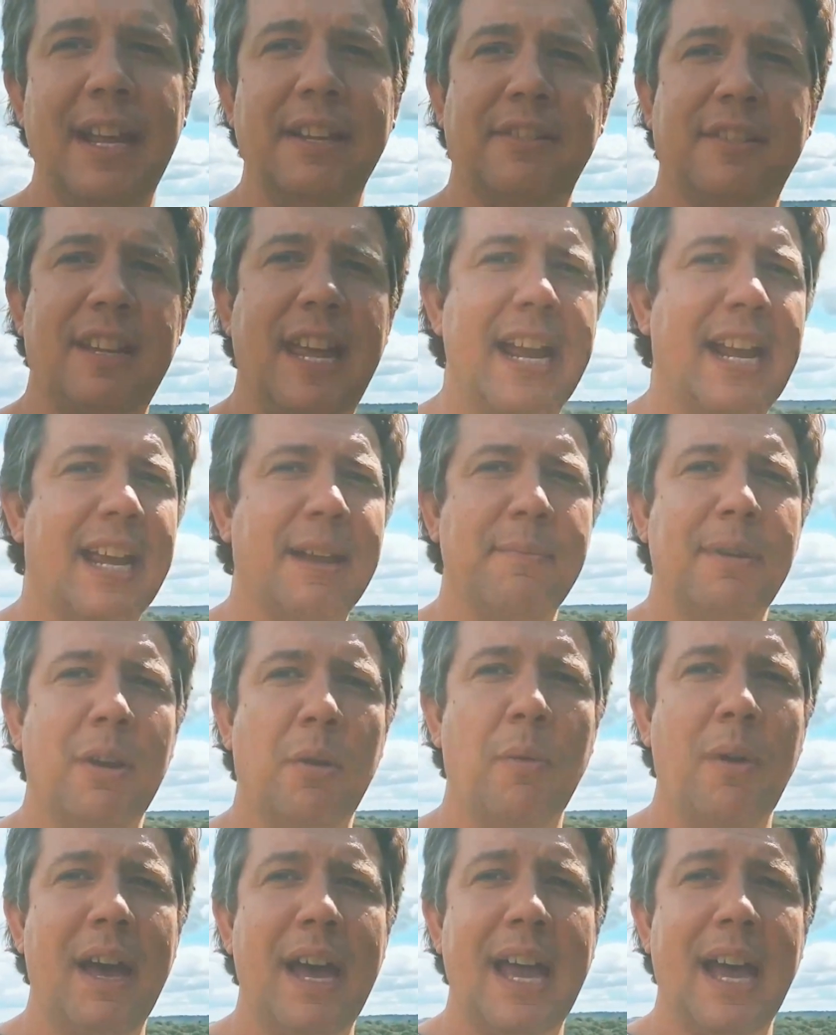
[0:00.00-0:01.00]
It's taking me
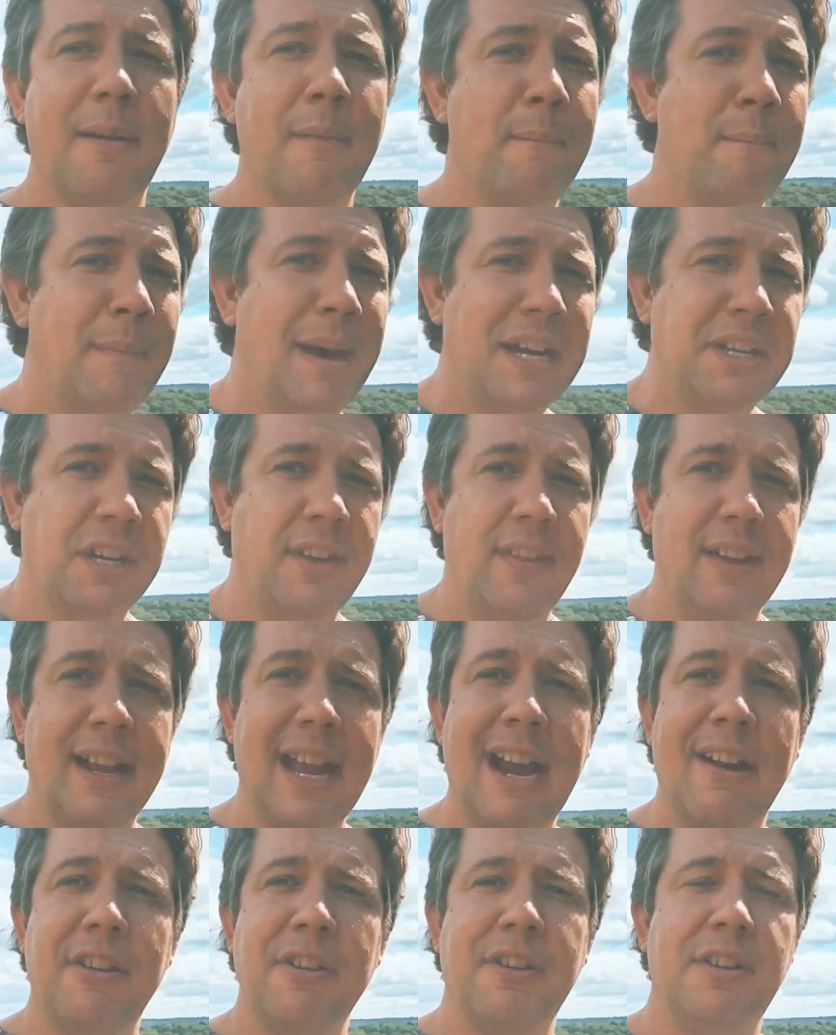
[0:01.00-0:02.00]
away. I'm imagining the
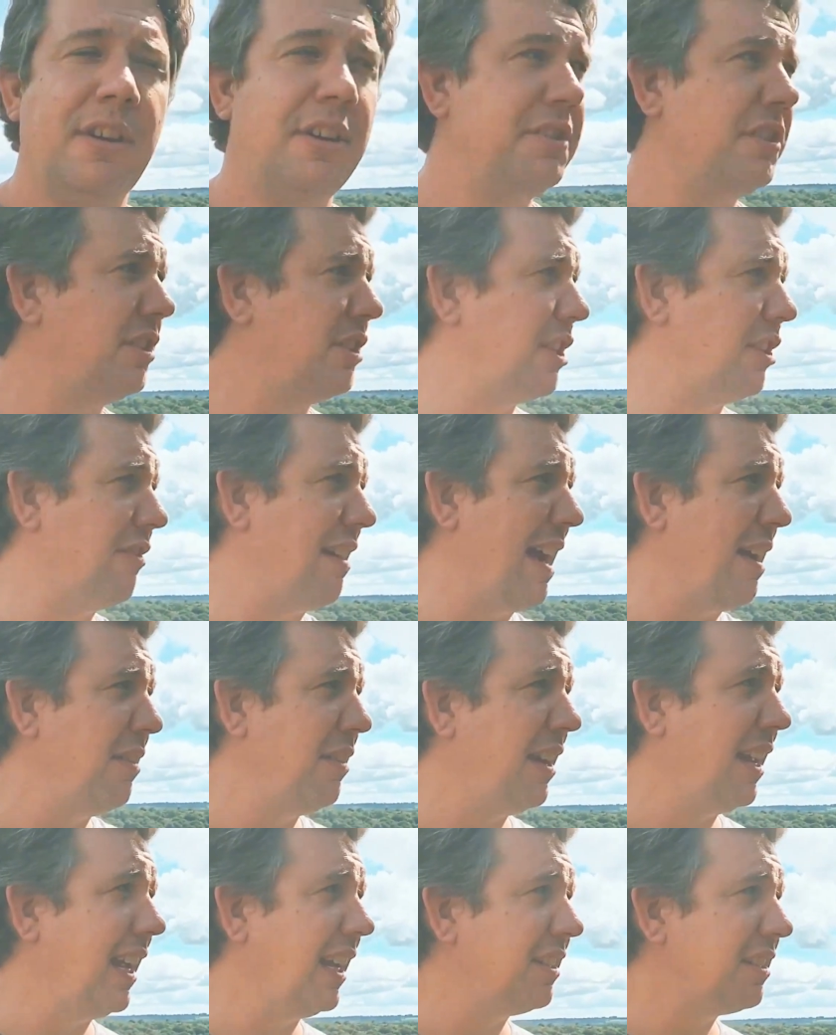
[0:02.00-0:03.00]
characters, the
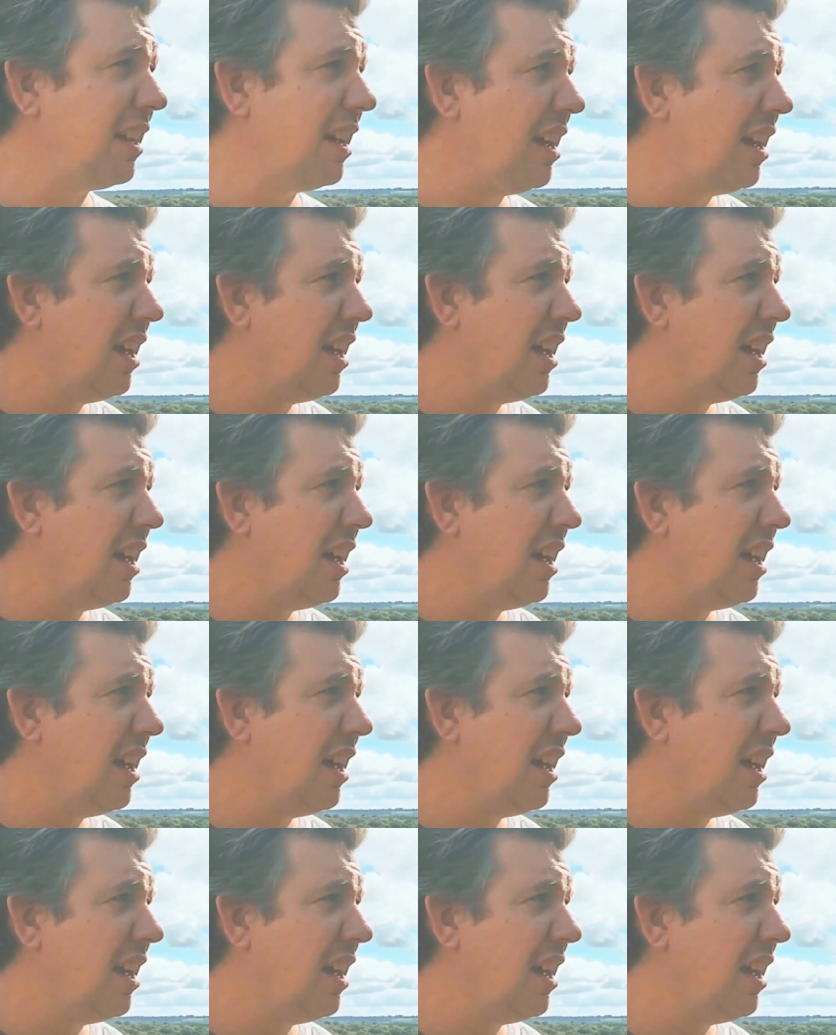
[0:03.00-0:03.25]
surroundings.